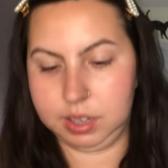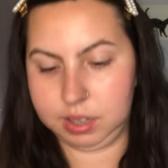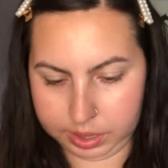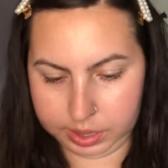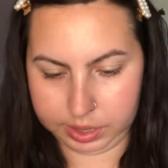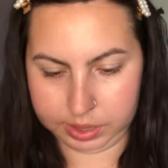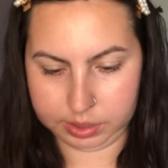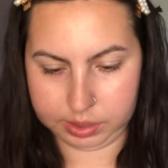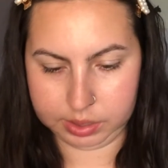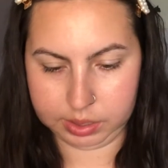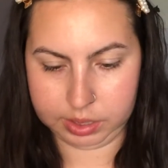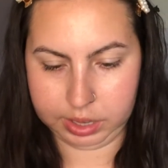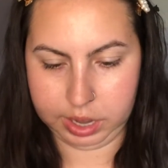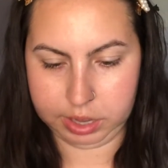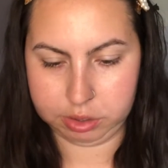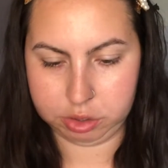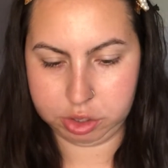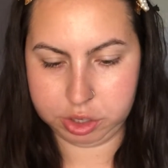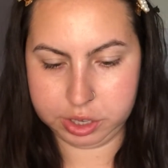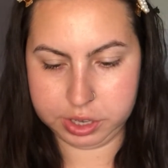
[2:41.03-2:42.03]
Okay, yeah,
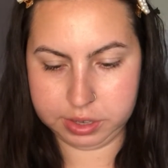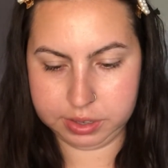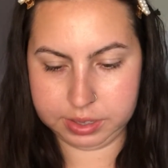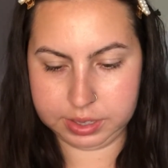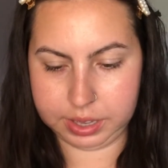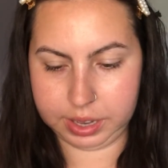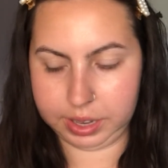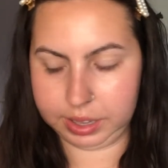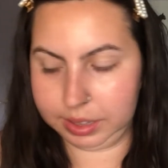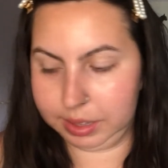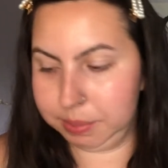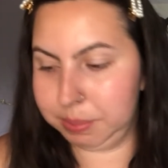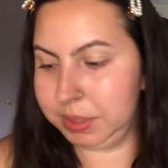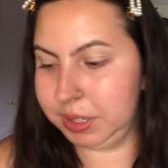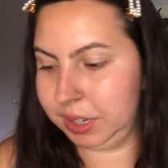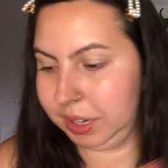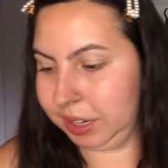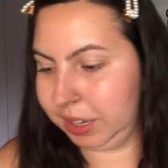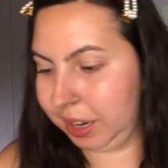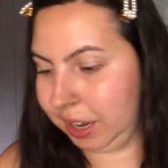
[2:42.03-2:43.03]
sheer slick
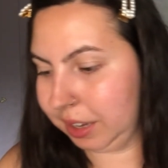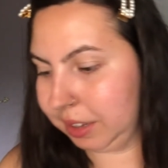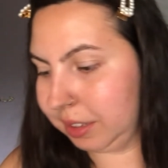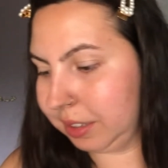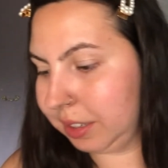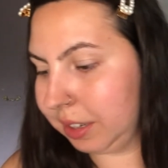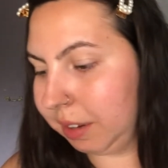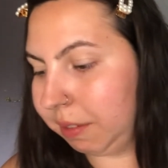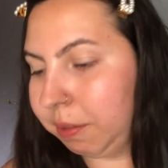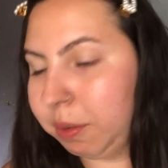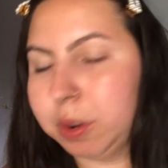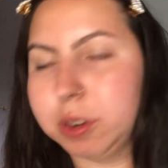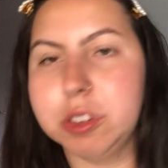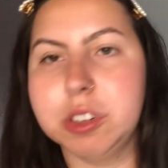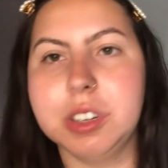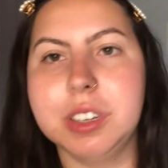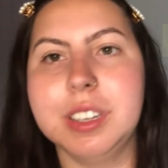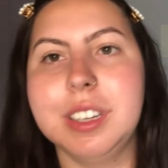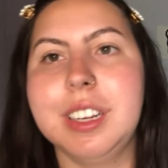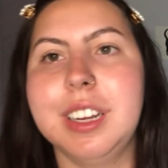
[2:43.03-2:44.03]
lipstick. Yes,
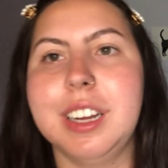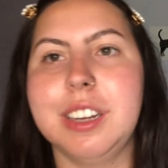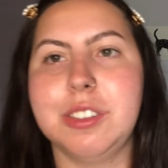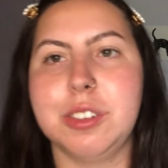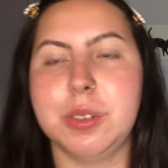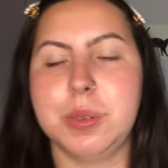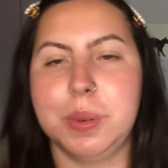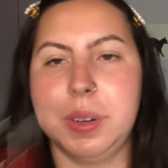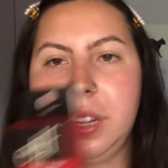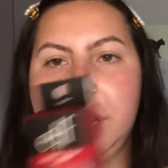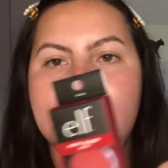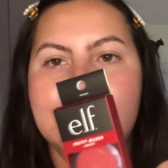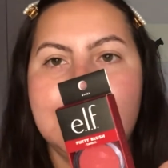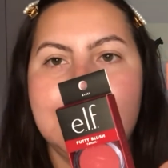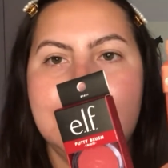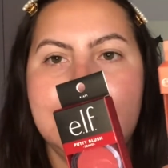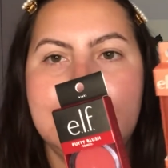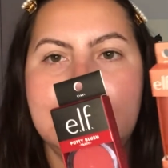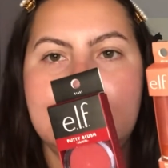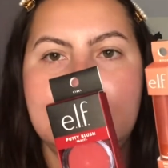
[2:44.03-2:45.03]
unfortunately I just realized
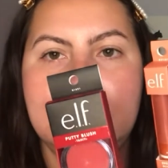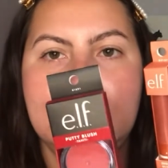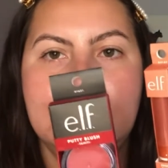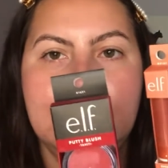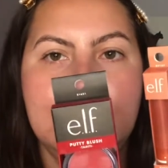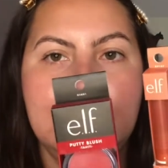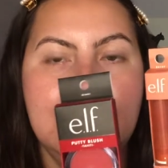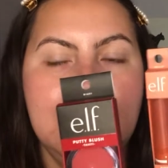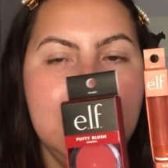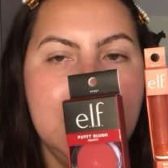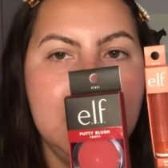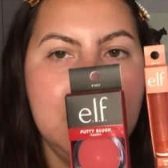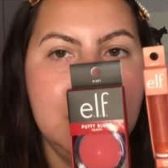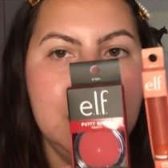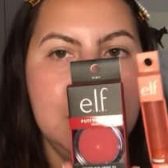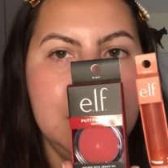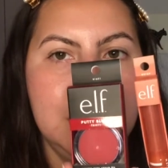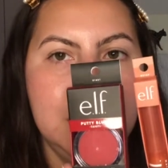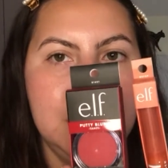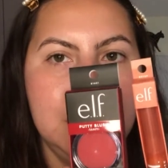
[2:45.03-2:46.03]
that these
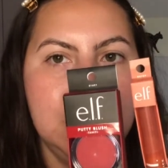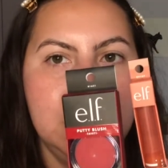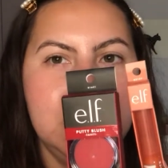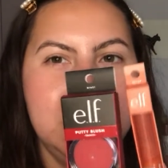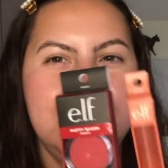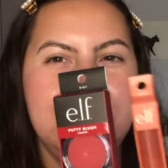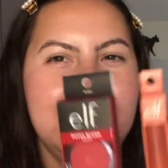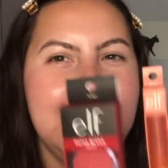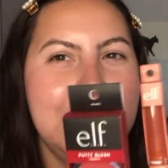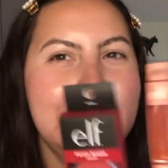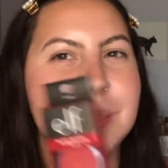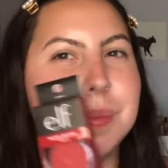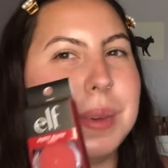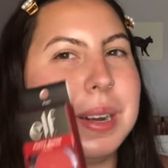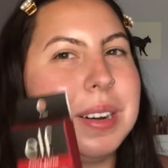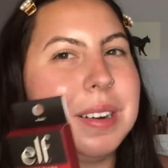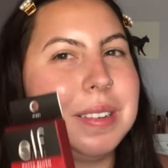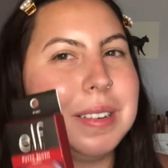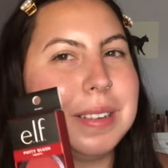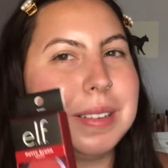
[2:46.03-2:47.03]
shades
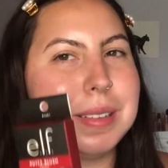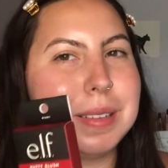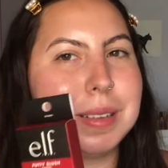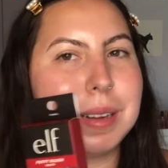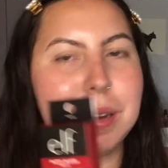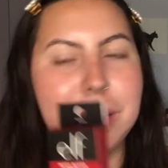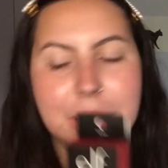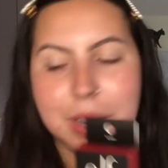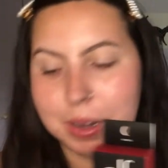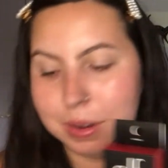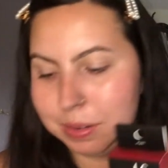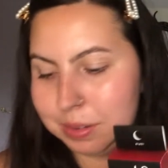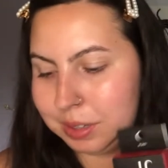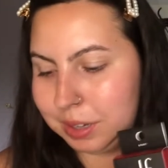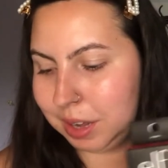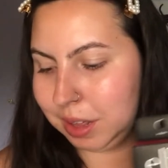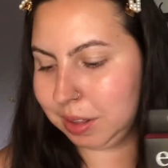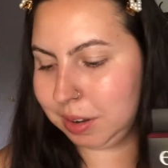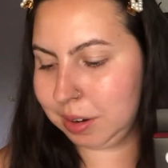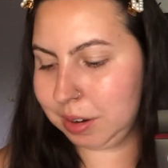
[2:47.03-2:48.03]
might not necessarily go
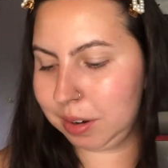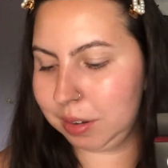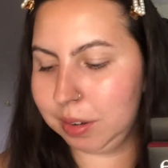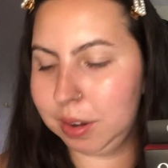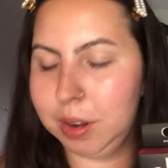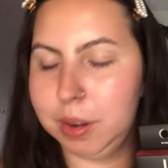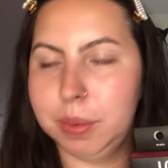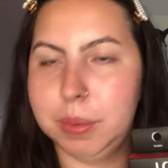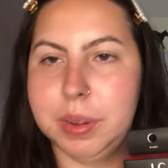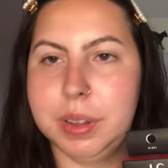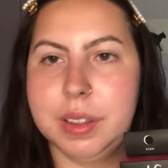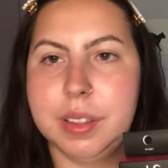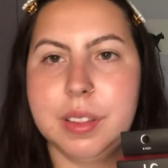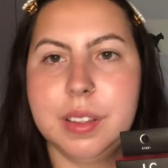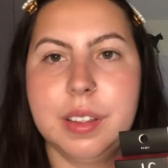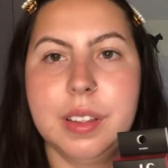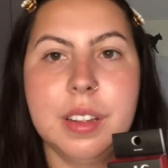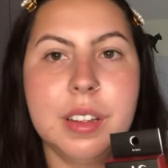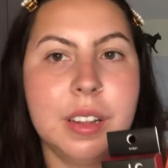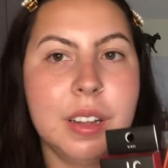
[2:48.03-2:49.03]
together along with
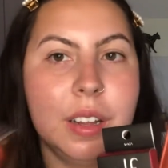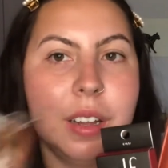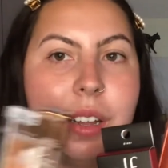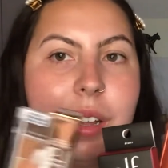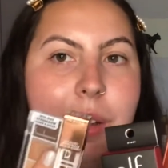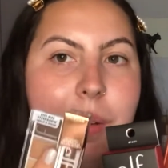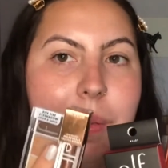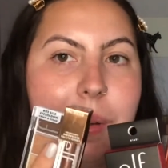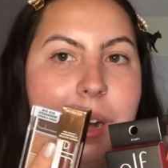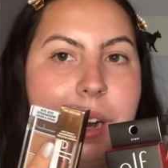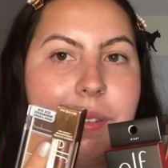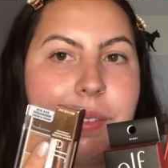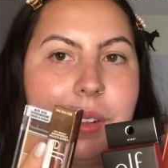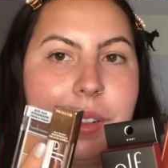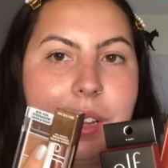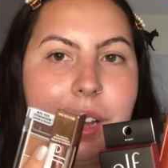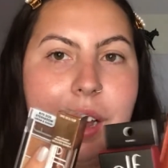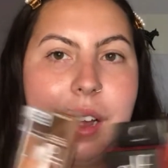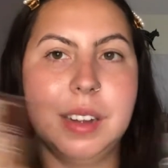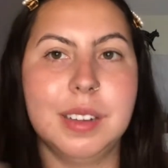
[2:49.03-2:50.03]
what I have on
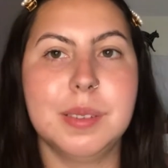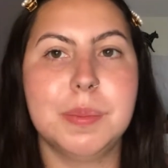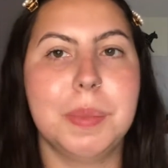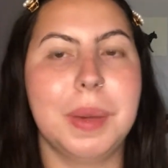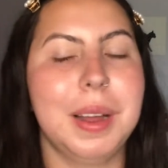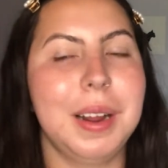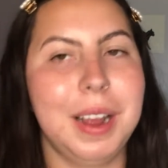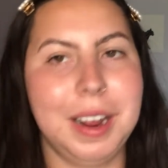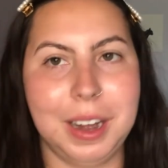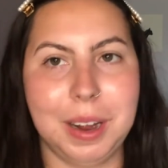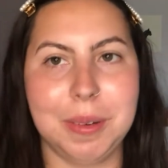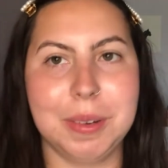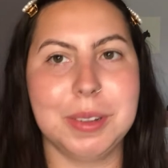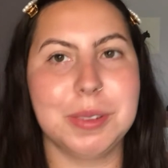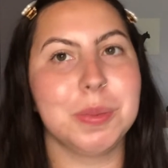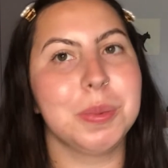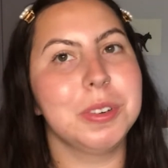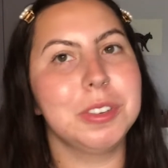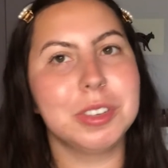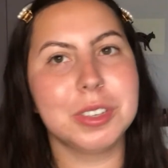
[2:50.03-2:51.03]
the eyes, but
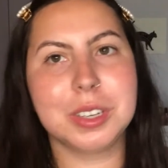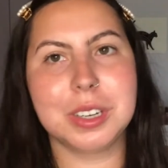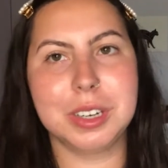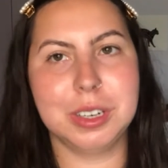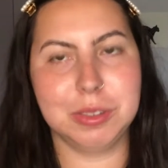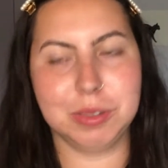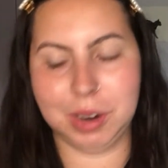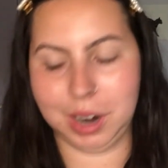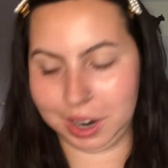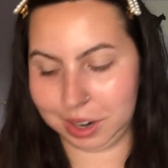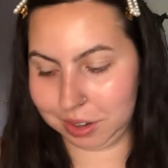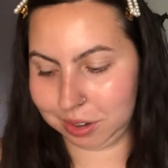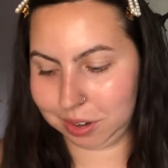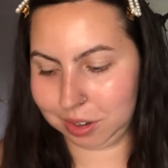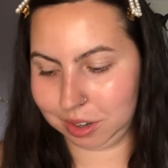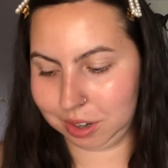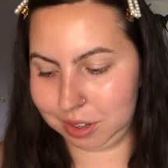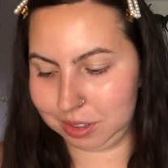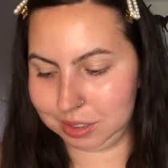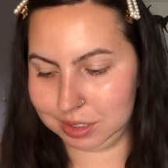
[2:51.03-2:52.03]
anyways, we're just gonna try it
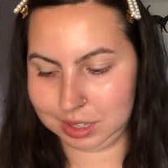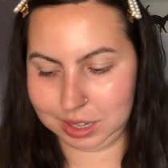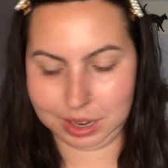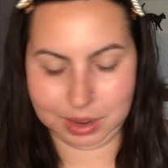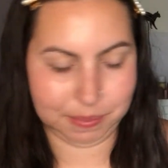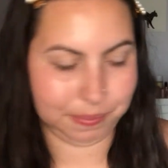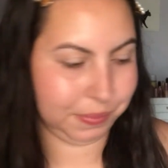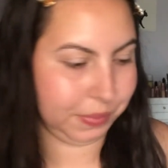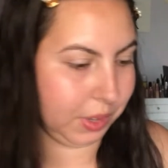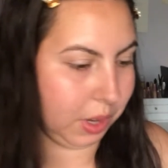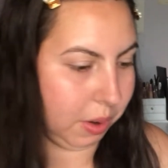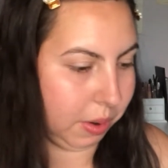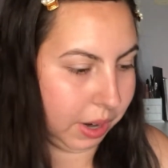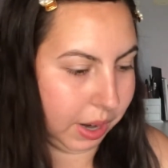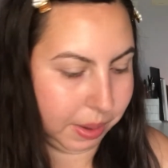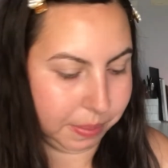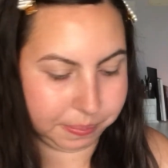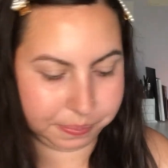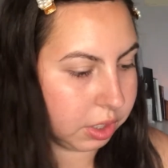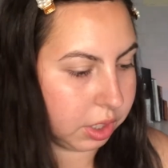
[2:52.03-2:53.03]
all on today.
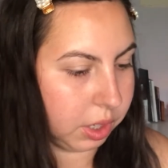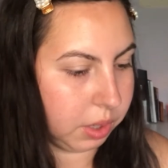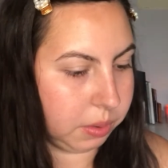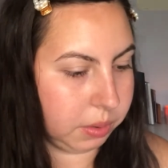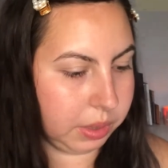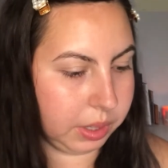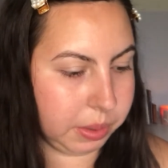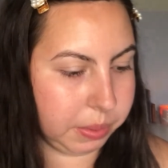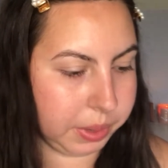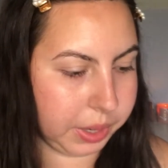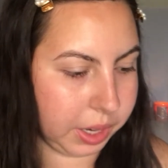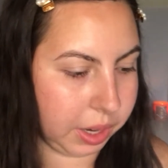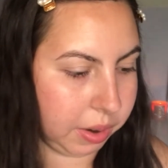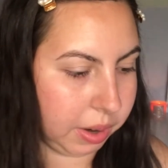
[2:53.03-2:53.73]
Okay, so there we go.